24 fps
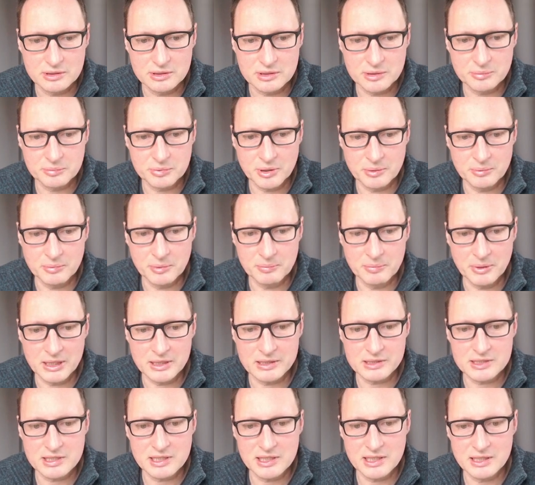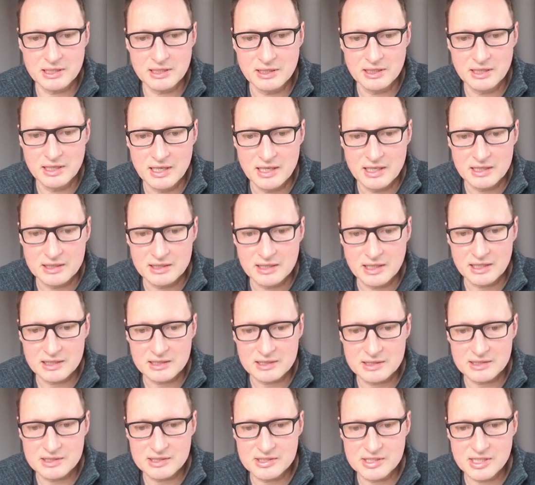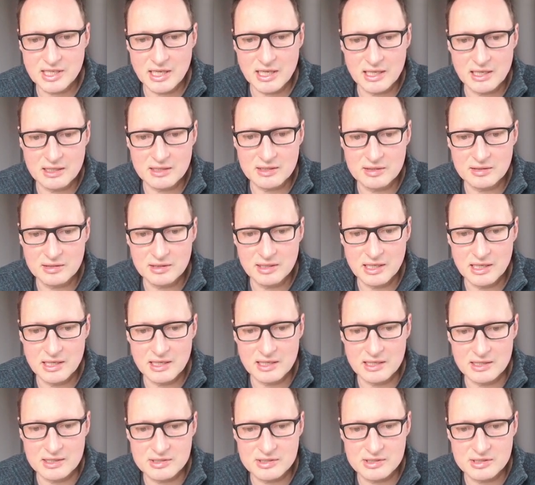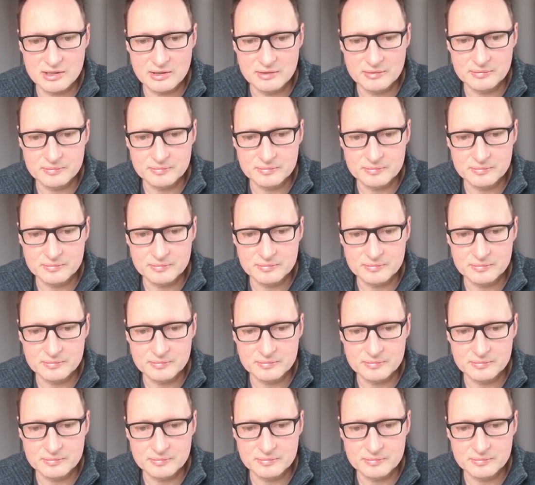The probability that Z is